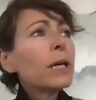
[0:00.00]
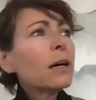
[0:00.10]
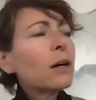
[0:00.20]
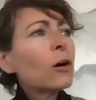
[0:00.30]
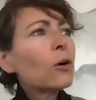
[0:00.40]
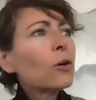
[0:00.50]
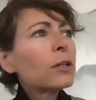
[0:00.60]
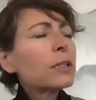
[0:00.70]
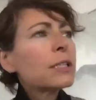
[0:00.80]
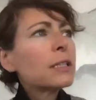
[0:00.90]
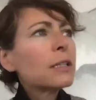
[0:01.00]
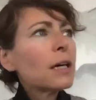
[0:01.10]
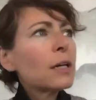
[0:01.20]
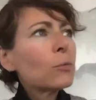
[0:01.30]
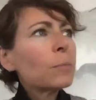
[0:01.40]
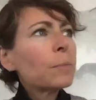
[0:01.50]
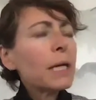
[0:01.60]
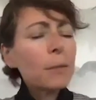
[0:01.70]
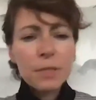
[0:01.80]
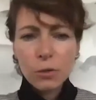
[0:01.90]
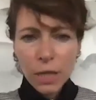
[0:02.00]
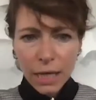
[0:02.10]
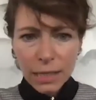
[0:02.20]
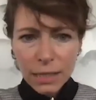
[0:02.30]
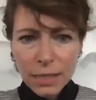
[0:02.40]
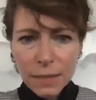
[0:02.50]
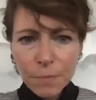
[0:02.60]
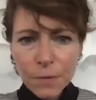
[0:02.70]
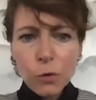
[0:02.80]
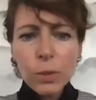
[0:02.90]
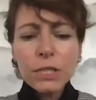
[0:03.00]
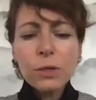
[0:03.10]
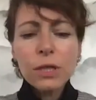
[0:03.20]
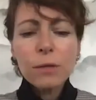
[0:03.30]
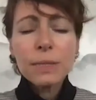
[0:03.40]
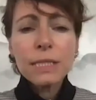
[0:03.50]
on tonight will be episode 8. So we're doing. Wow.